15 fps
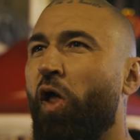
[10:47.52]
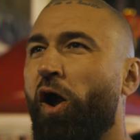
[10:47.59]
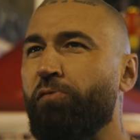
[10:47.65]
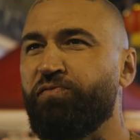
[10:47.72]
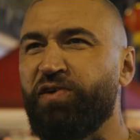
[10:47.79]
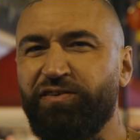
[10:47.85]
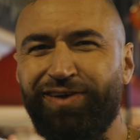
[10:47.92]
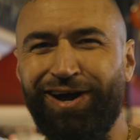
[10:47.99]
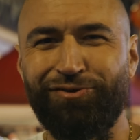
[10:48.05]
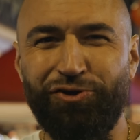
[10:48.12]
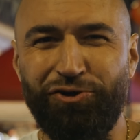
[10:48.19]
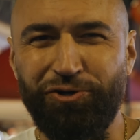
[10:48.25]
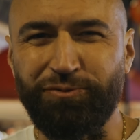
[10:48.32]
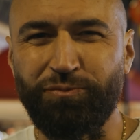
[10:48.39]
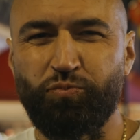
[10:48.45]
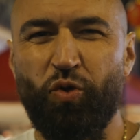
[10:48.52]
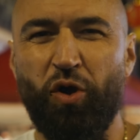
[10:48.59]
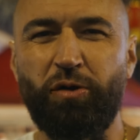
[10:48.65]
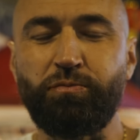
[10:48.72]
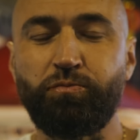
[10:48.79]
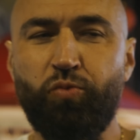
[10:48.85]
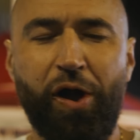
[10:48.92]
I think they knew.
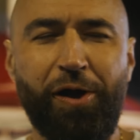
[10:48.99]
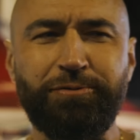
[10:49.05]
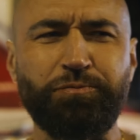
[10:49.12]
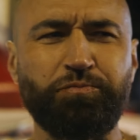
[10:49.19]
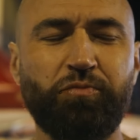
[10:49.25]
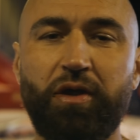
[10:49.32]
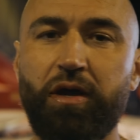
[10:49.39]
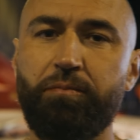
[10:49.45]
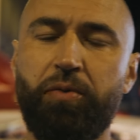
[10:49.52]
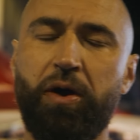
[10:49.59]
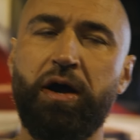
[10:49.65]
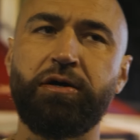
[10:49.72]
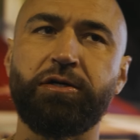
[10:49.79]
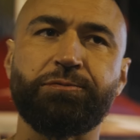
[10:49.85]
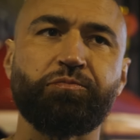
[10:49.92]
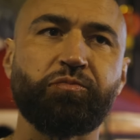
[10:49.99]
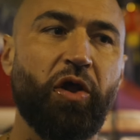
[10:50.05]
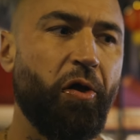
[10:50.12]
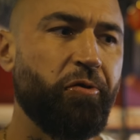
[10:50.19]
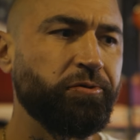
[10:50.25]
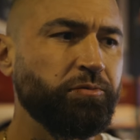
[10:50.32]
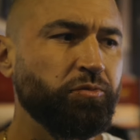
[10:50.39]
Bro,
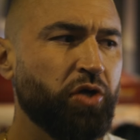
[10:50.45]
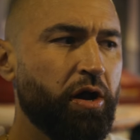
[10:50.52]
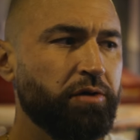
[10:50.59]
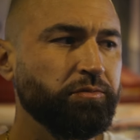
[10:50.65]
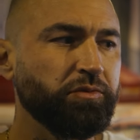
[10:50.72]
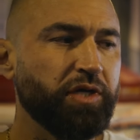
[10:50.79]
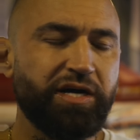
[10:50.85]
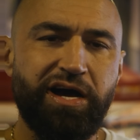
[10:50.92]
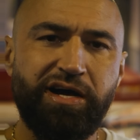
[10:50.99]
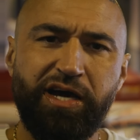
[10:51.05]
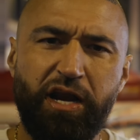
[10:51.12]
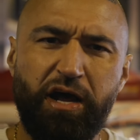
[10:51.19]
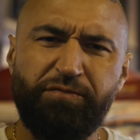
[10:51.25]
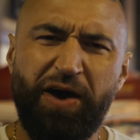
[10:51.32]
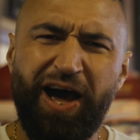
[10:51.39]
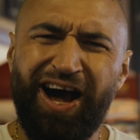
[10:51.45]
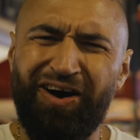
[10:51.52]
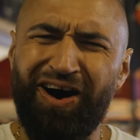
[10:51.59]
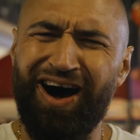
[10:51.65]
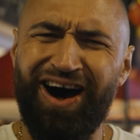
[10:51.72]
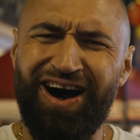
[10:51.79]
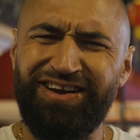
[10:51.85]
I can't get over how
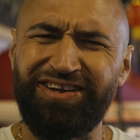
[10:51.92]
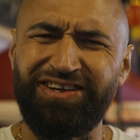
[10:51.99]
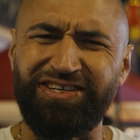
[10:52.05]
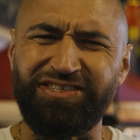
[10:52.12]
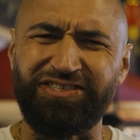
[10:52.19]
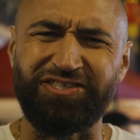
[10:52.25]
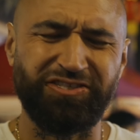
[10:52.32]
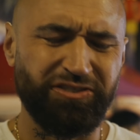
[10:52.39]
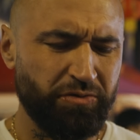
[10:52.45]
hard it is.